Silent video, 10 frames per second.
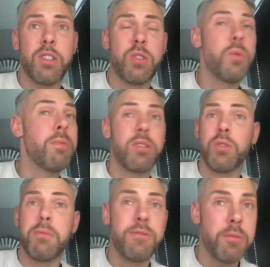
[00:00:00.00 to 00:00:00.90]
a super,
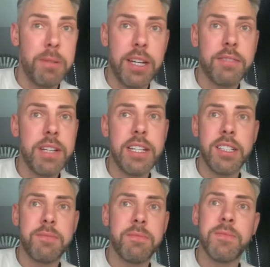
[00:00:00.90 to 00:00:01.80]
super footballer.
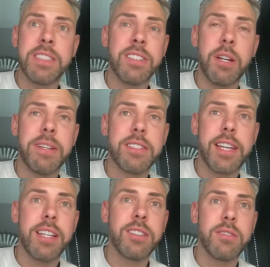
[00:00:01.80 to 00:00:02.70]
And, you know, it's a
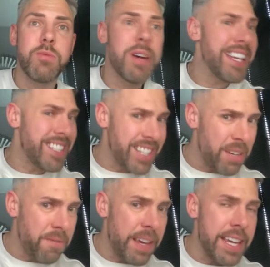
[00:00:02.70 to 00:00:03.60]
case of where does
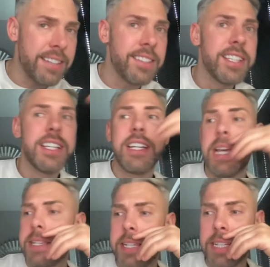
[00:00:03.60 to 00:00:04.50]
he fit in?
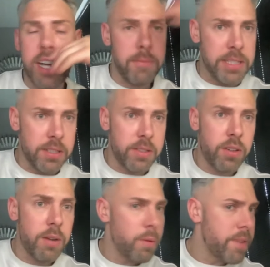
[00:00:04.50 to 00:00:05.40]
Is he going to come into the
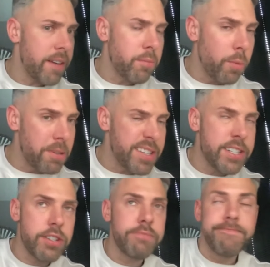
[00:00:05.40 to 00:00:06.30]
side when we have more
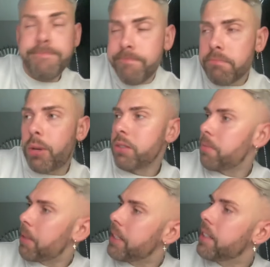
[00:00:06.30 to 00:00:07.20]
possession?
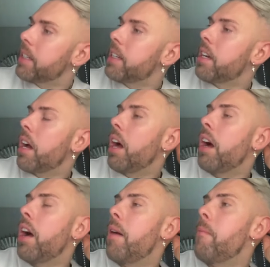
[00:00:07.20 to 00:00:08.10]
Possibly.
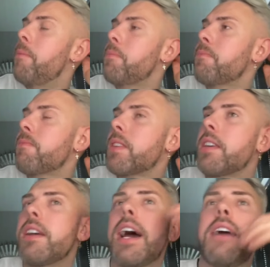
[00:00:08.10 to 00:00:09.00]
And
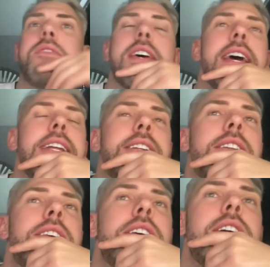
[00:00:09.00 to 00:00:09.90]

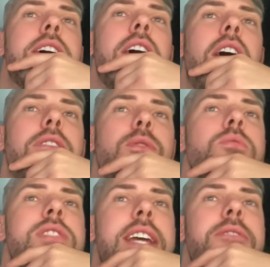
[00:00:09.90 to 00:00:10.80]
then I
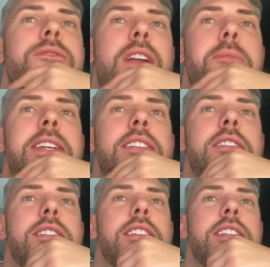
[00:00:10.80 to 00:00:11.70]
thought Zian Fleming